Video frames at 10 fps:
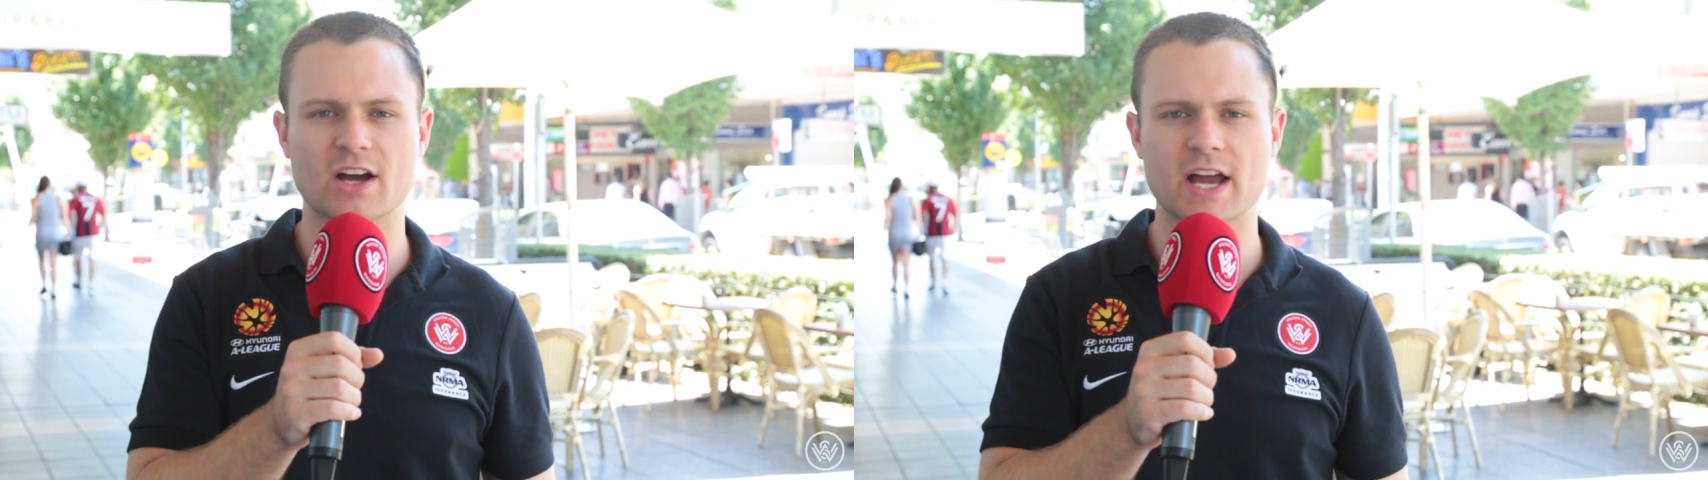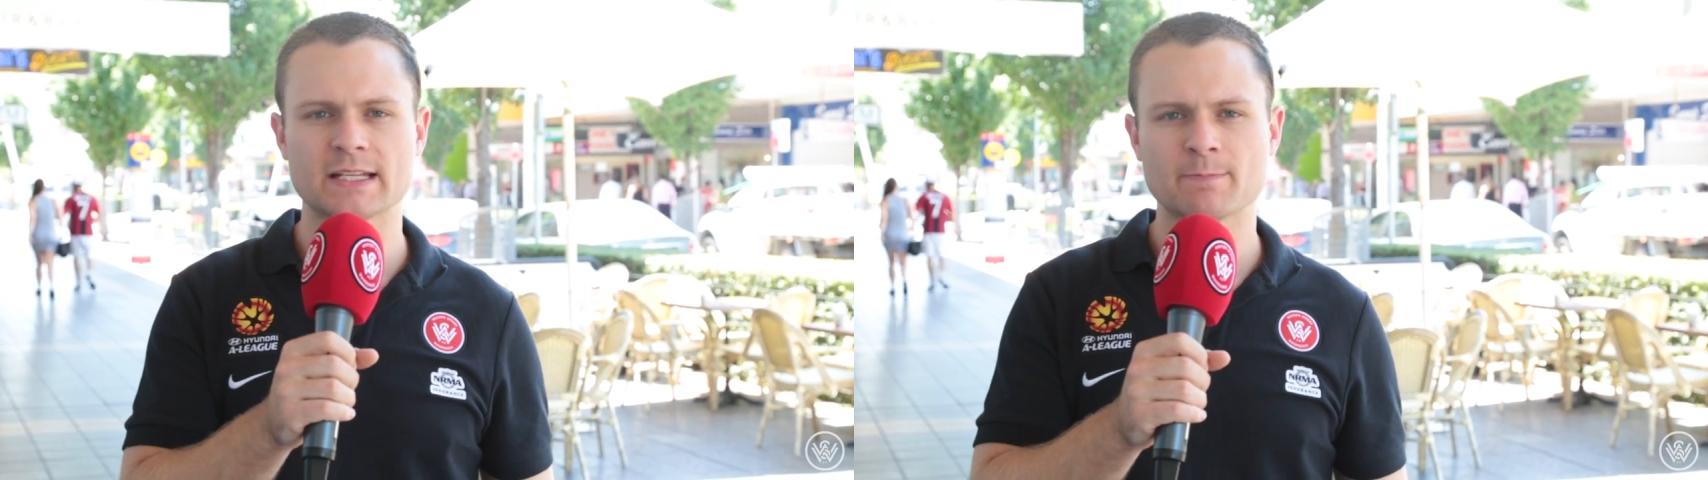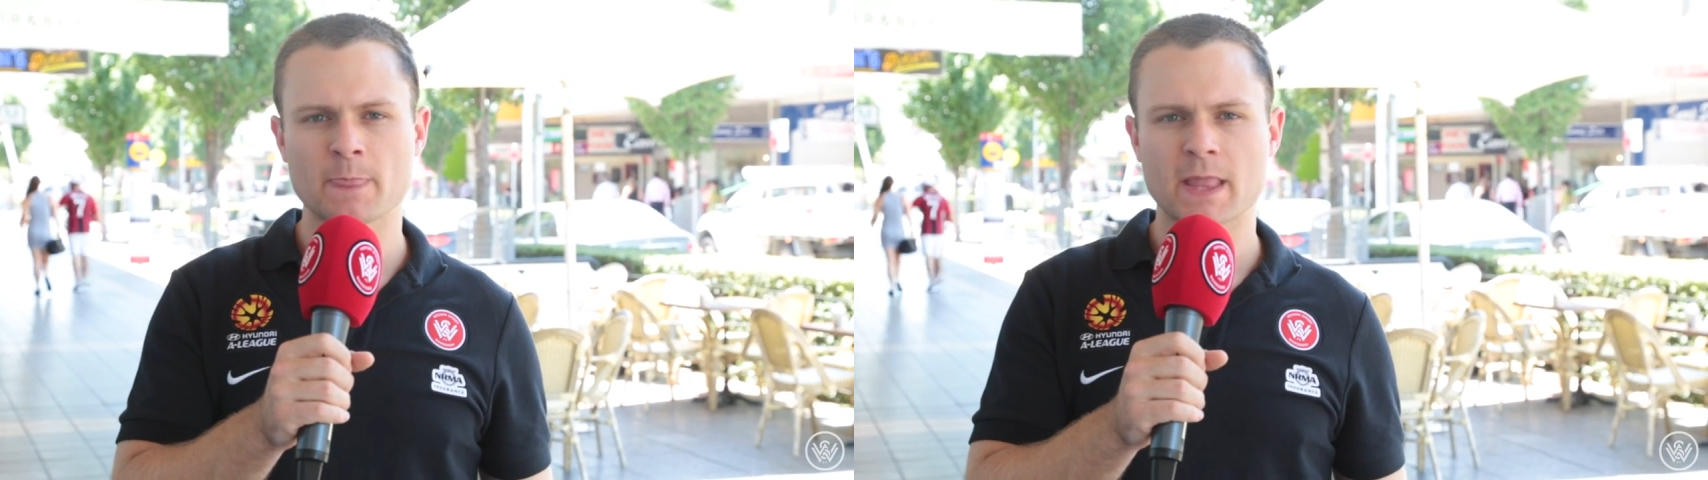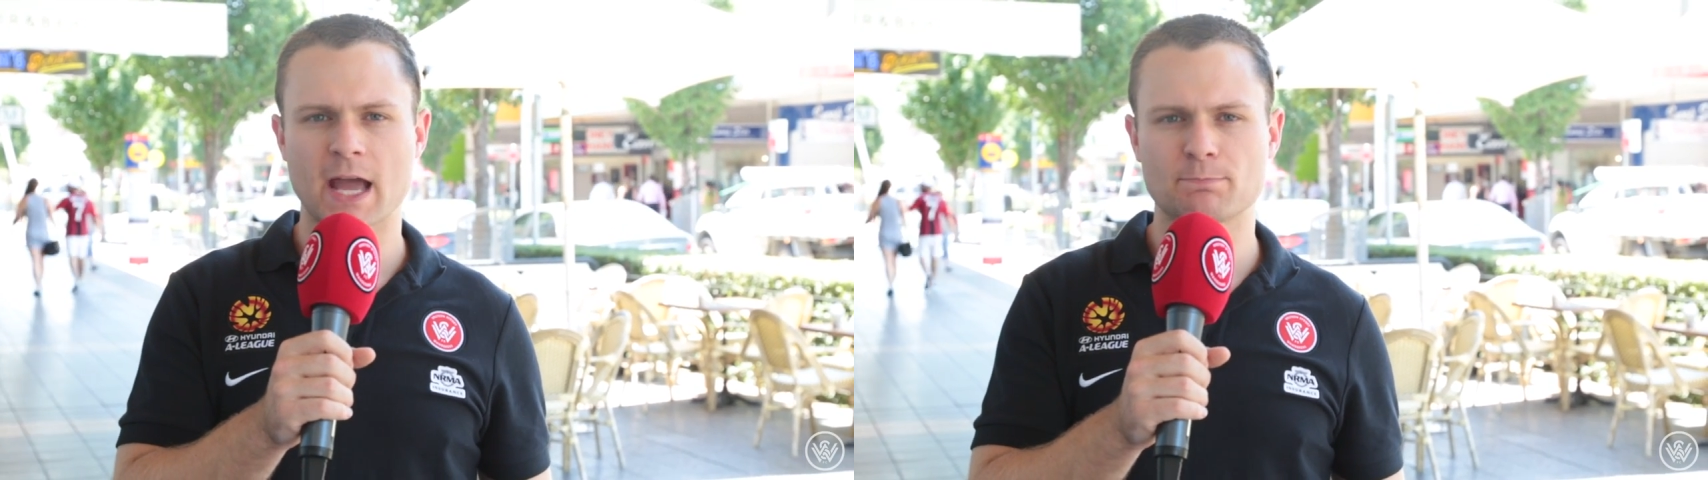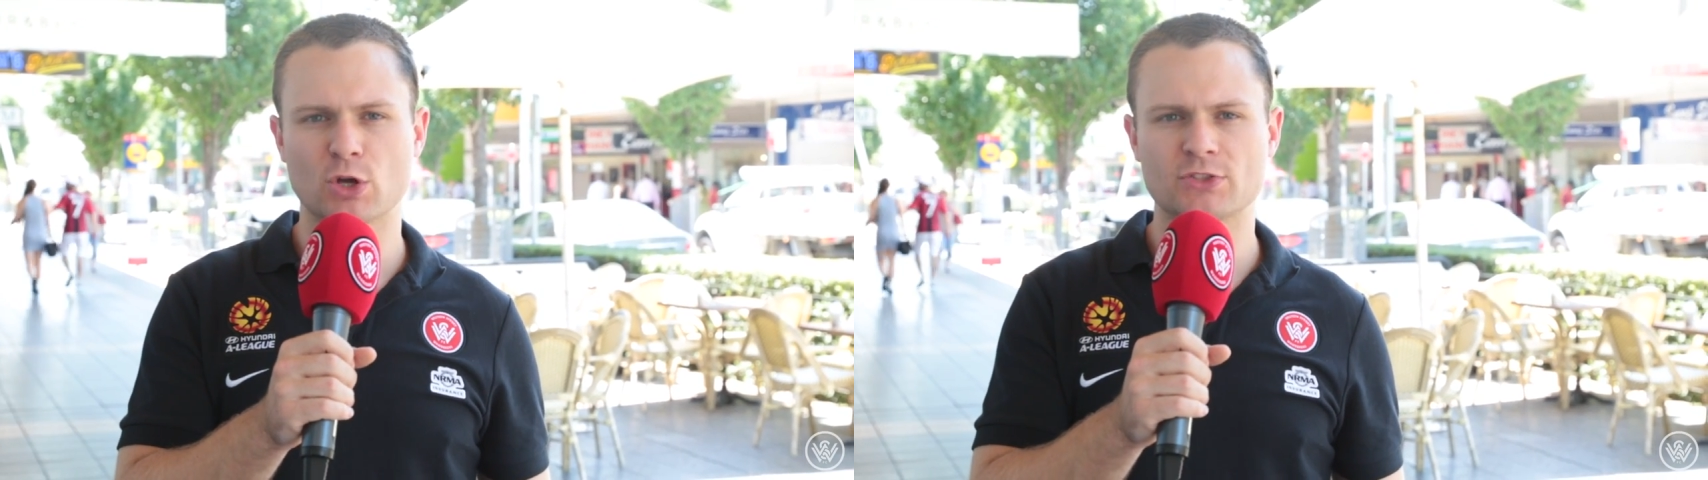night
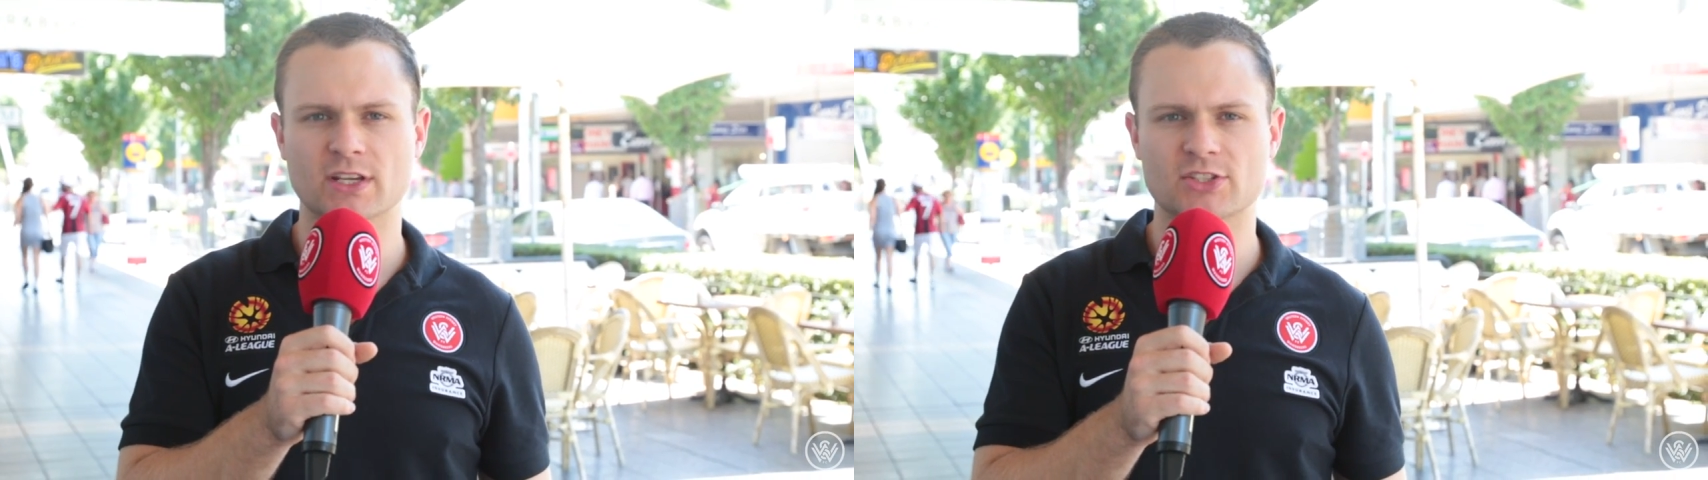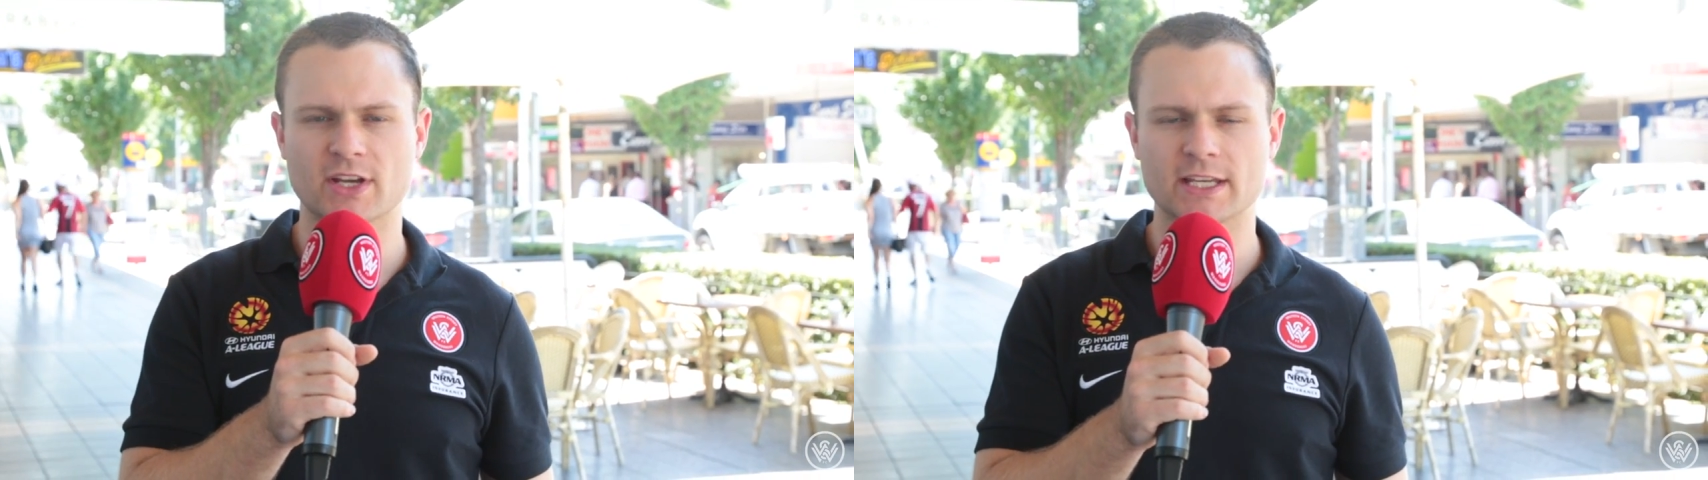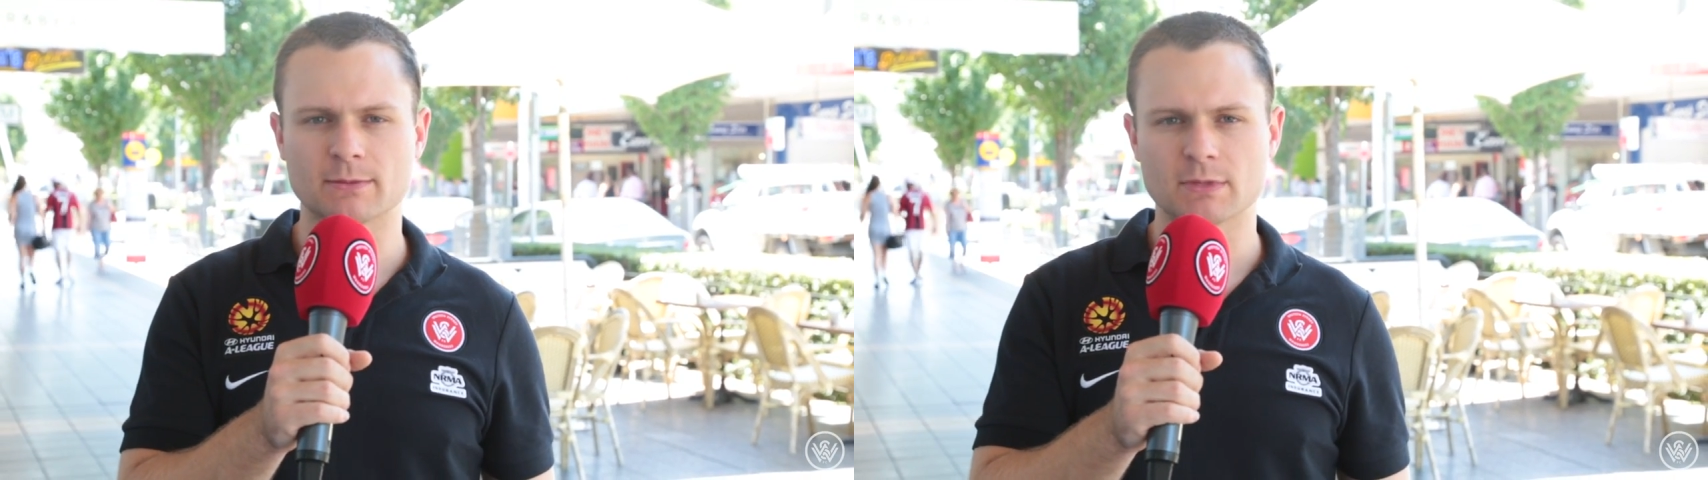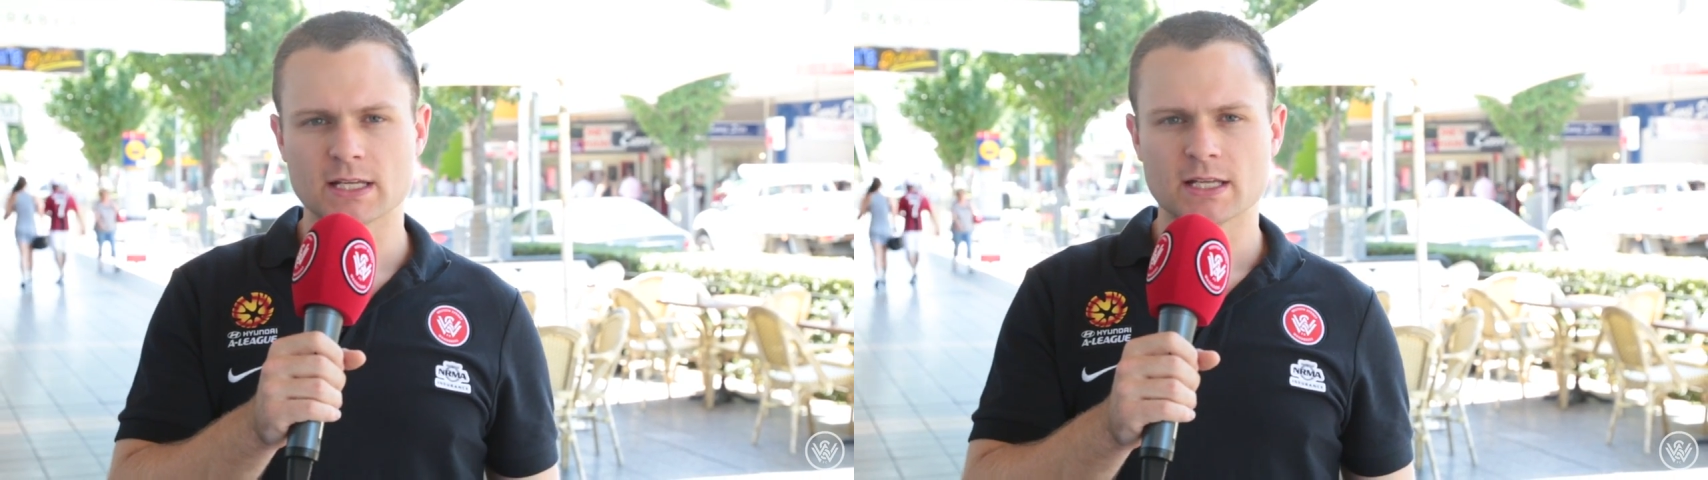at Pirtek Stadium.